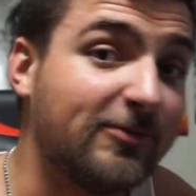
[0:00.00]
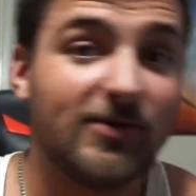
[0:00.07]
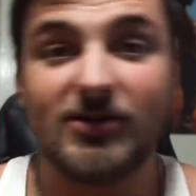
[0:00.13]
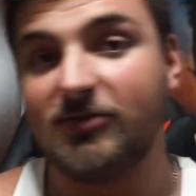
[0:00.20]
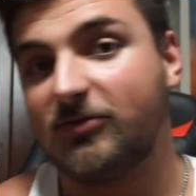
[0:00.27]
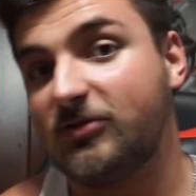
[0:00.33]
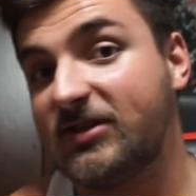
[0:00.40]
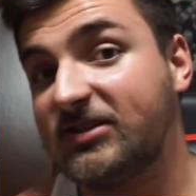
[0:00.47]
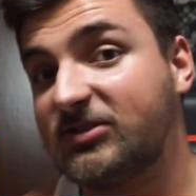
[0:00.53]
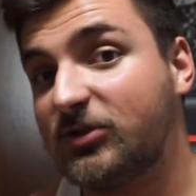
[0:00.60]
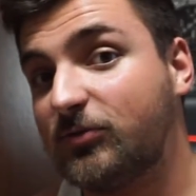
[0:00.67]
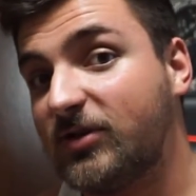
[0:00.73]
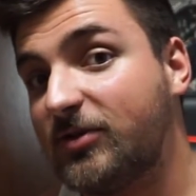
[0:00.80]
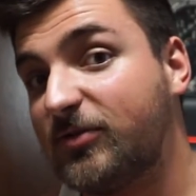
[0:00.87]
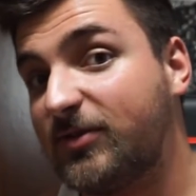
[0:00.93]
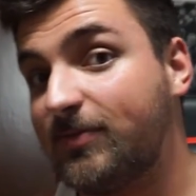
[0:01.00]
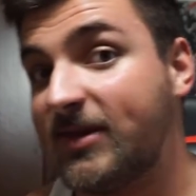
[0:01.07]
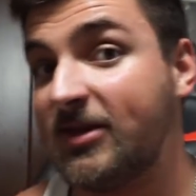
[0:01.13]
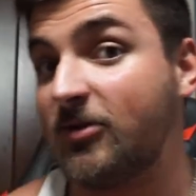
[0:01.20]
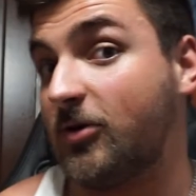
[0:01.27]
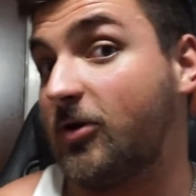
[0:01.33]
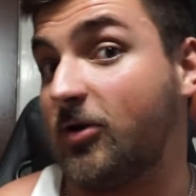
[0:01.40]
whether you disagree with
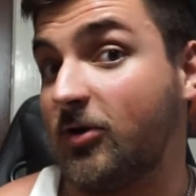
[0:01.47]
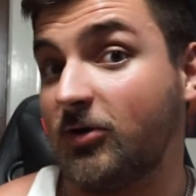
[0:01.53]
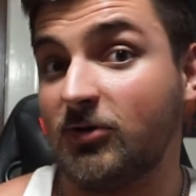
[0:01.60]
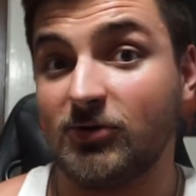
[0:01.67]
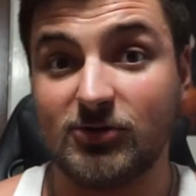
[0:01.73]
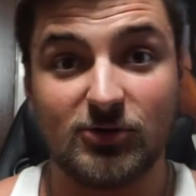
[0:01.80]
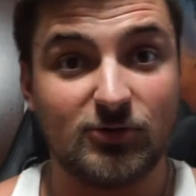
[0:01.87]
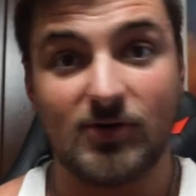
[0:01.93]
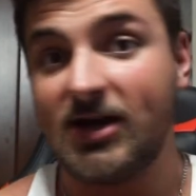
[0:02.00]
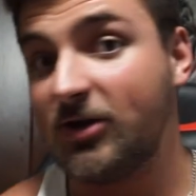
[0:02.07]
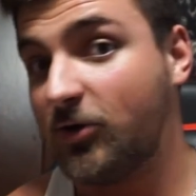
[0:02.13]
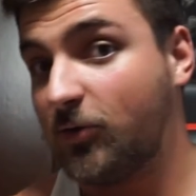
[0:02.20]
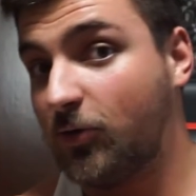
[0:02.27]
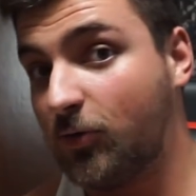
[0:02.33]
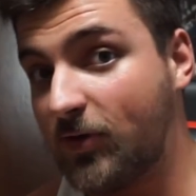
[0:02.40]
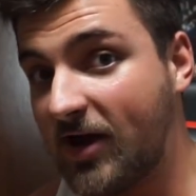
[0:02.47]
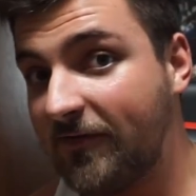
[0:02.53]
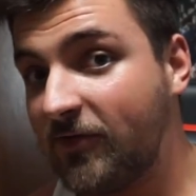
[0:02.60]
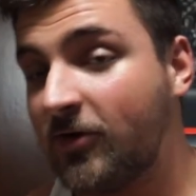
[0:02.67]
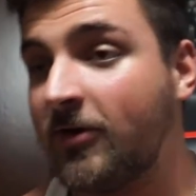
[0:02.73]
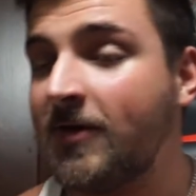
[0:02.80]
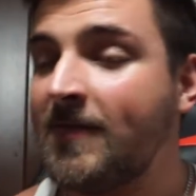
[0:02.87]
me, or Arnold, or Greg, or
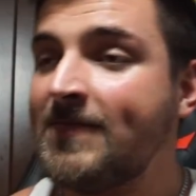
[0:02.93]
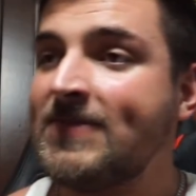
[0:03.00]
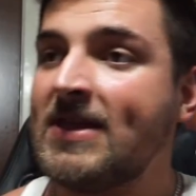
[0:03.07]
whoever.